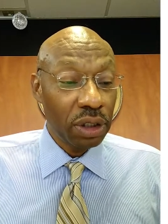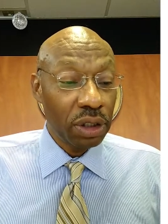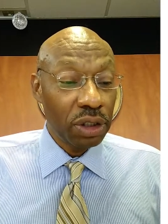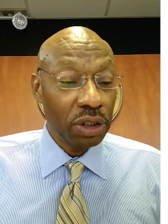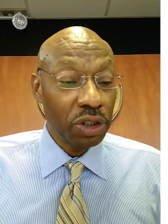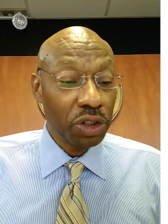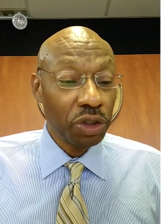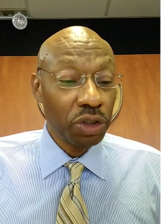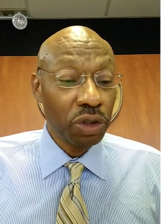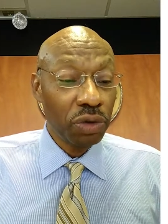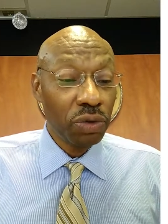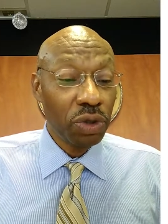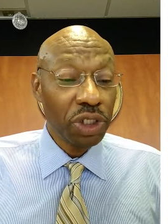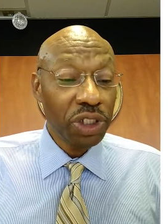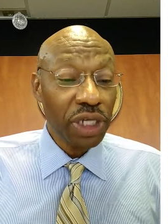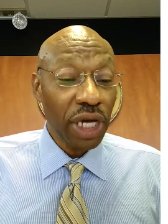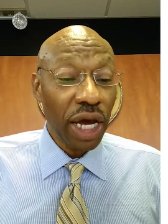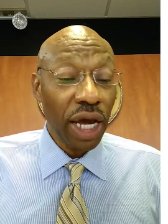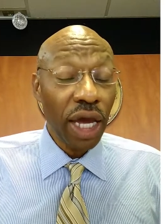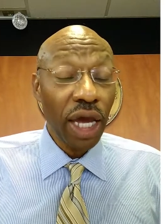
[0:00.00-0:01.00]
Sure
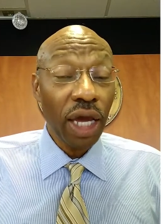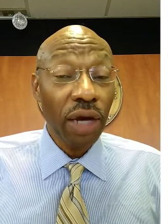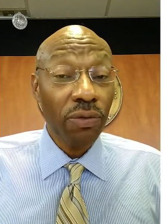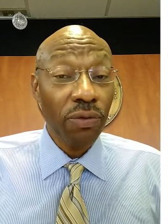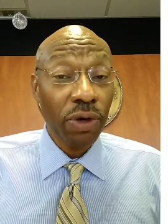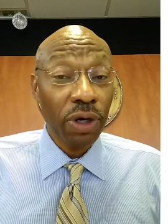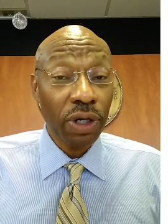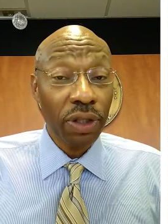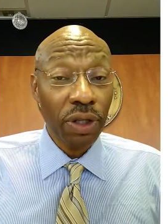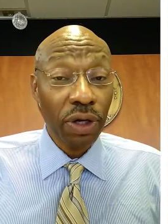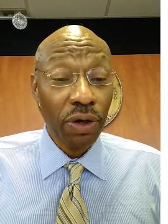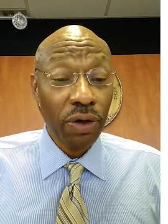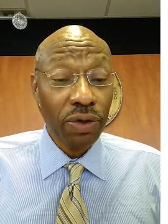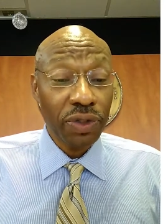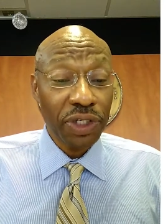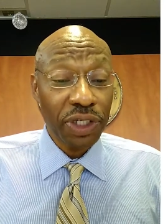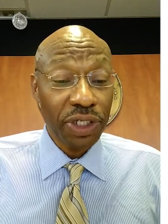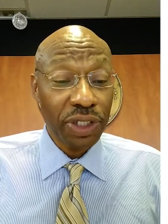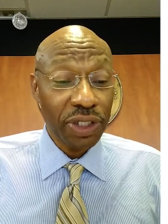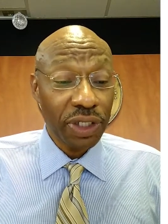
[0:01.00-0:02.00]
wish I had one of
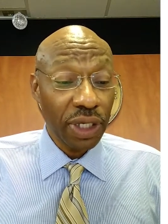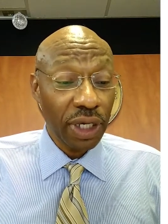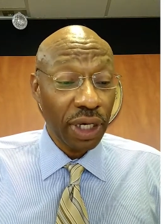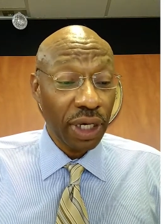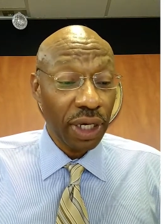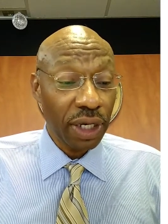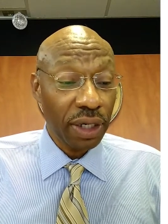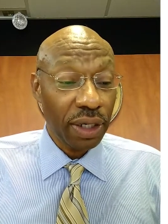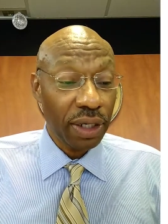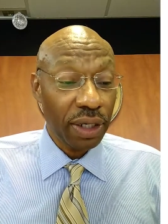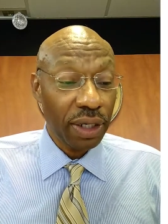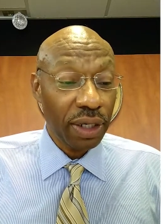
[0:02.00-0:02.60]
those, he said.